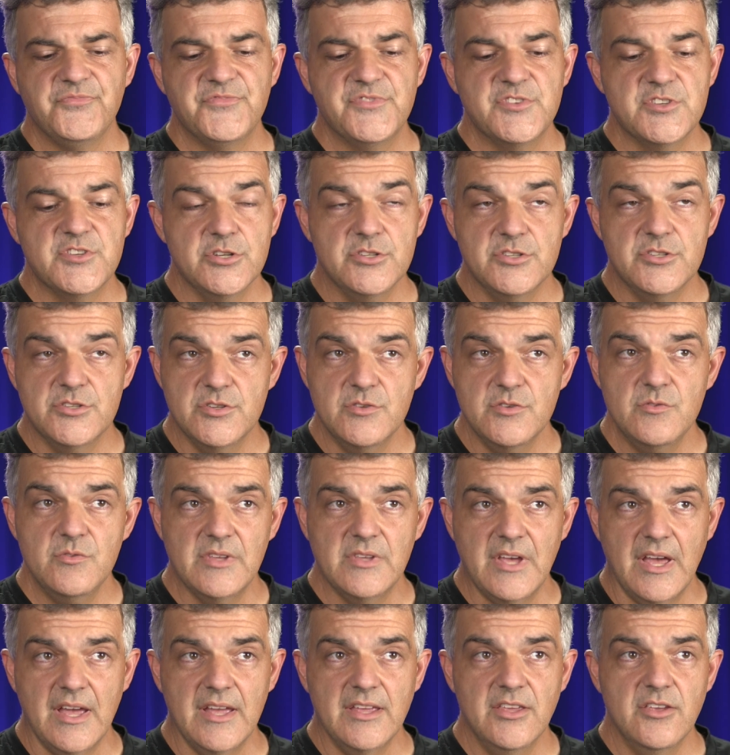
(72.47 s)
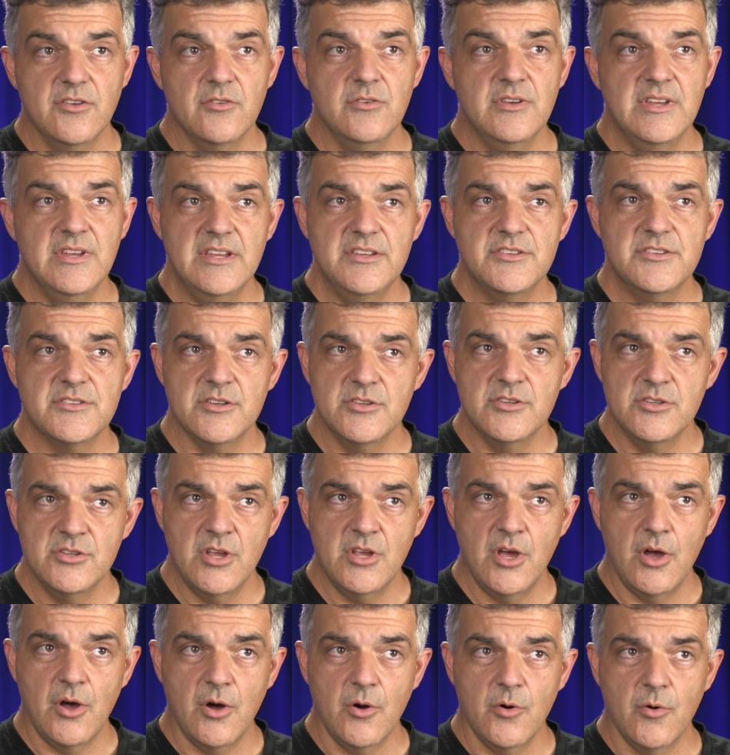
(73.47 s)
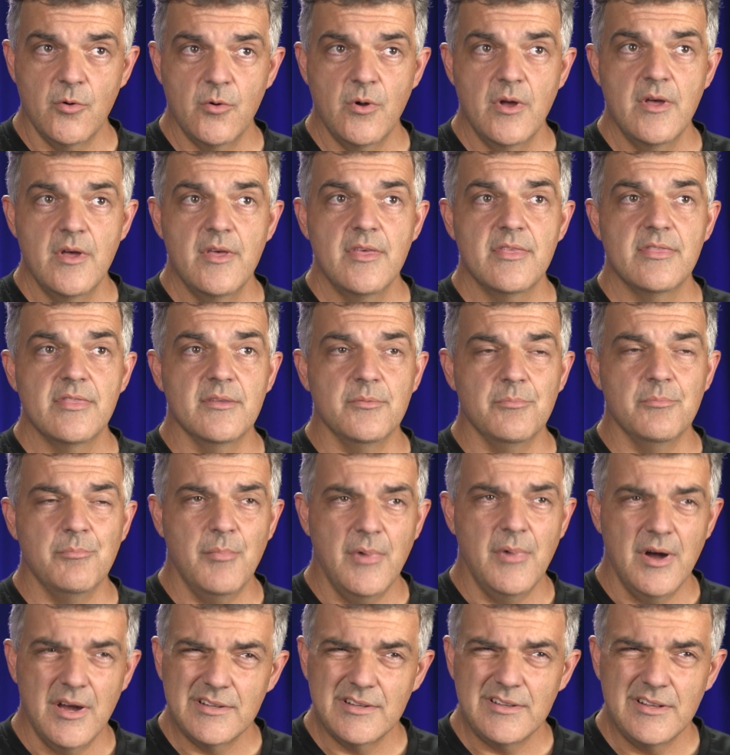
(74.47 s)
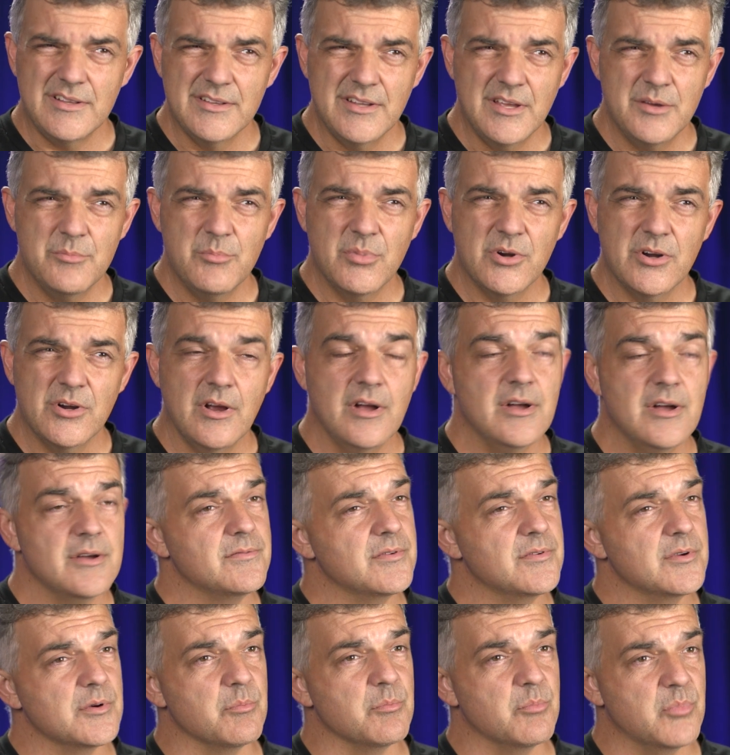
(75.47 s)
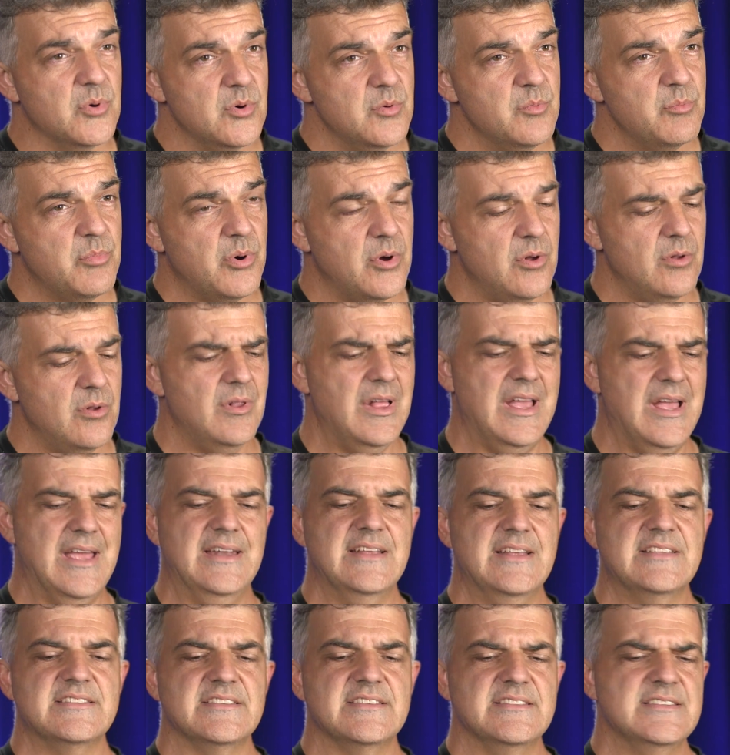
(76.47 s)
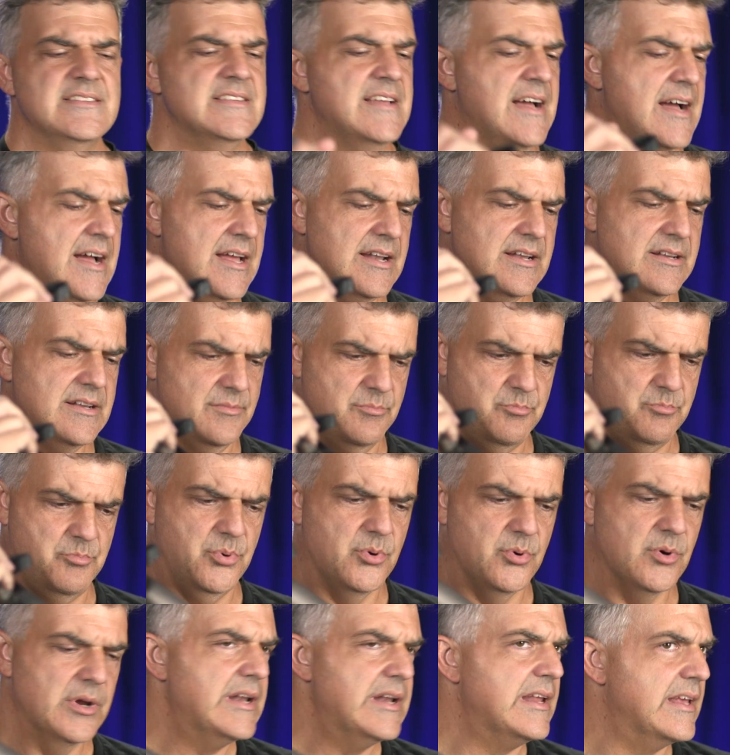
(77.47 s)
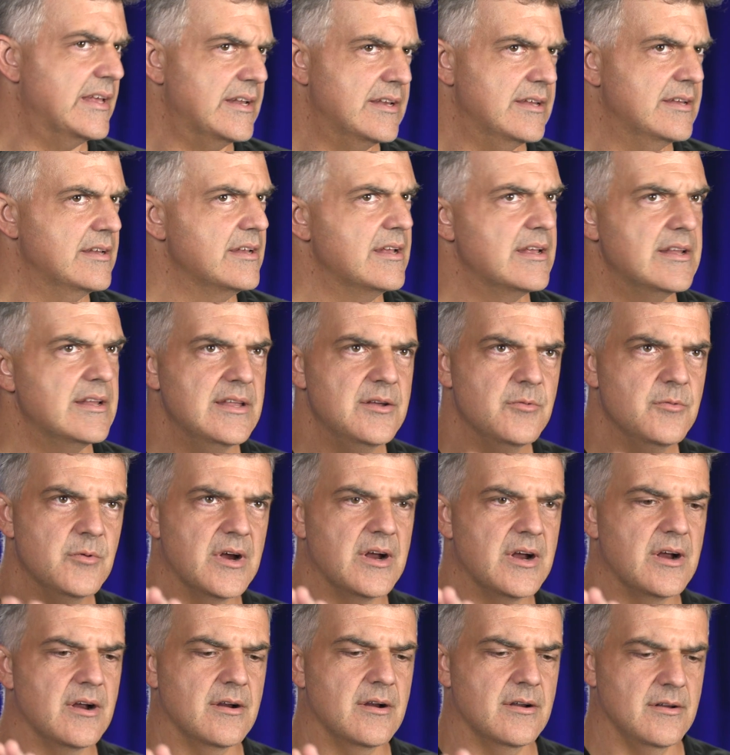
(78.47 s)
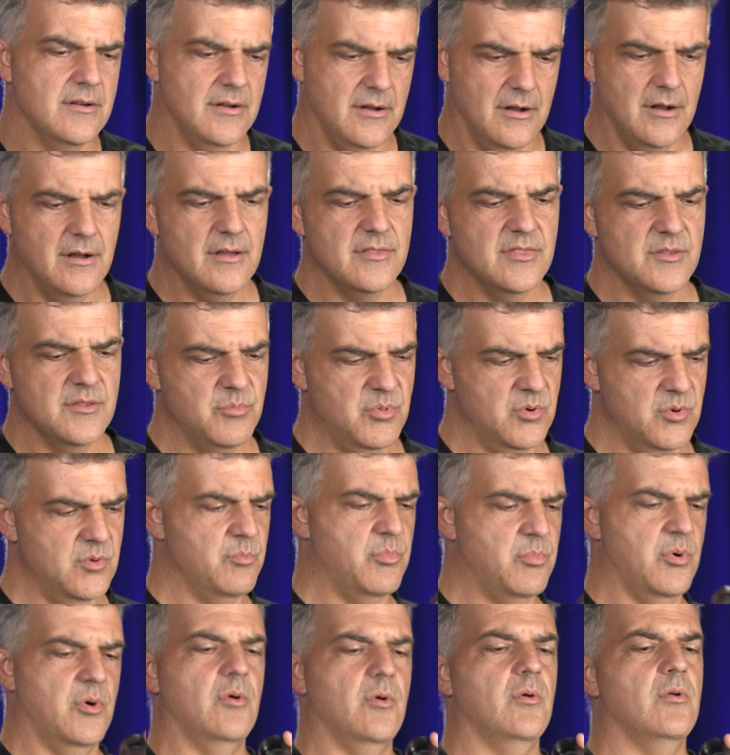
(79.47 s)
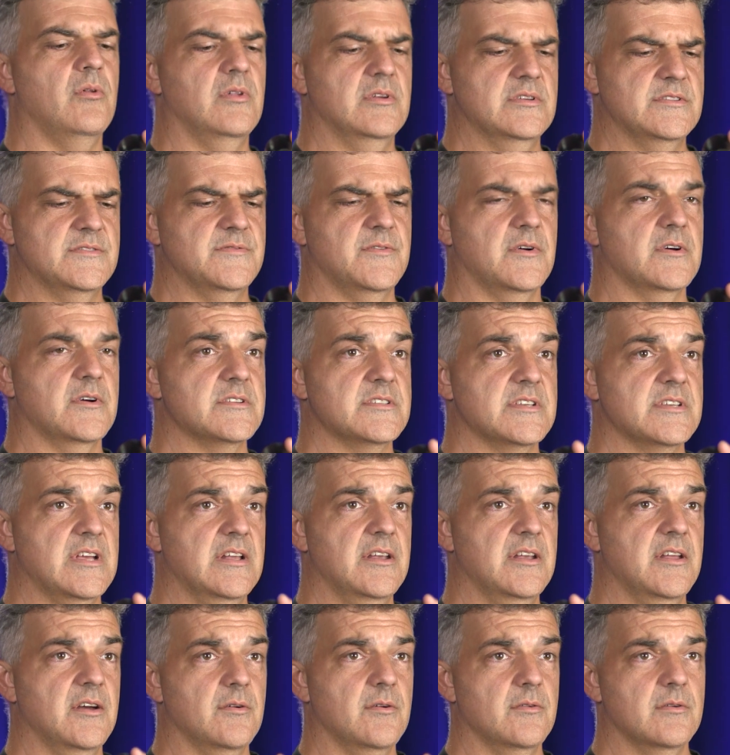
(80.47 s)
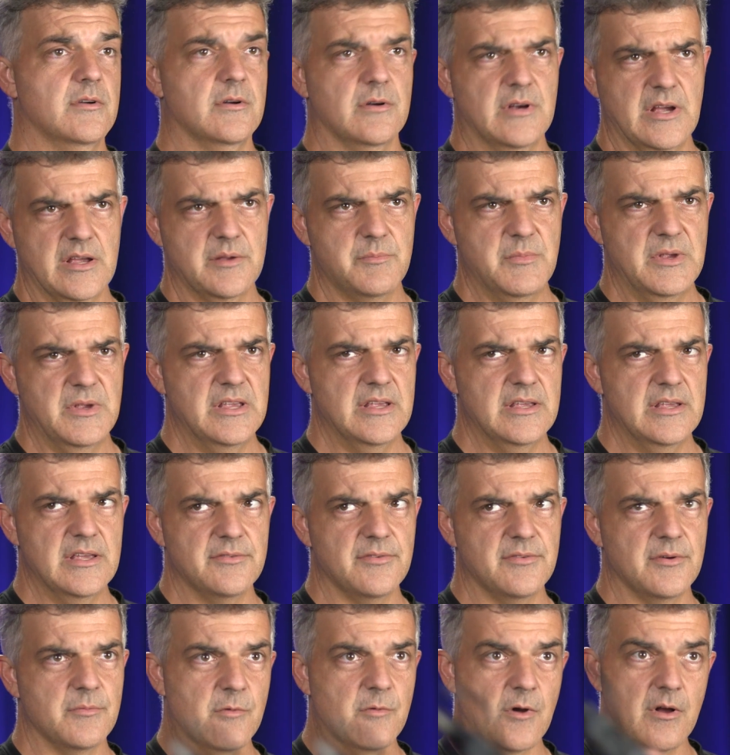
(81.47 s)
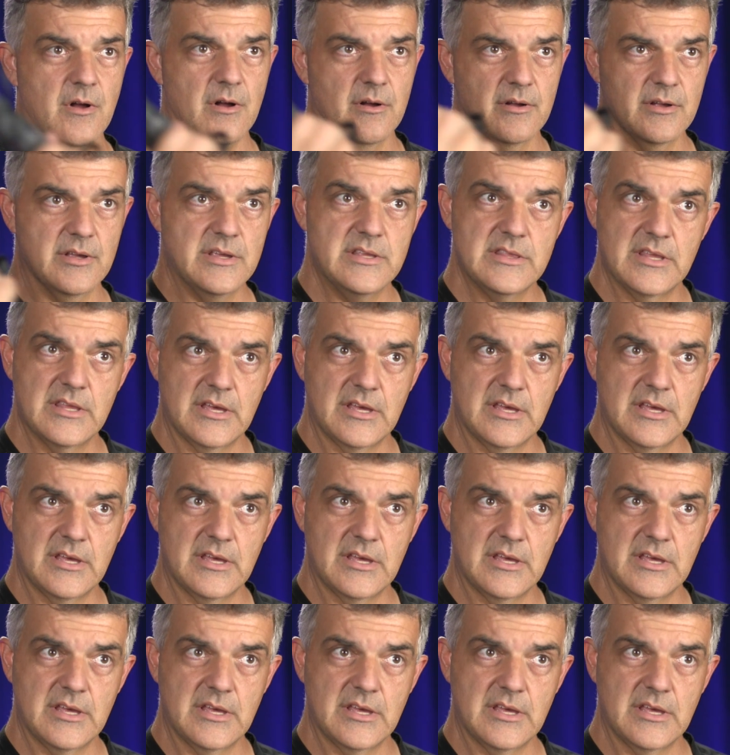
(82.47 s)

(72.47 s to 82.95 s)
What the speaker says: To do that, you need to know the model number of your boom pole, and it's not printed anywhere on the boom pole as far as I know. Correct me if I'm wrong in the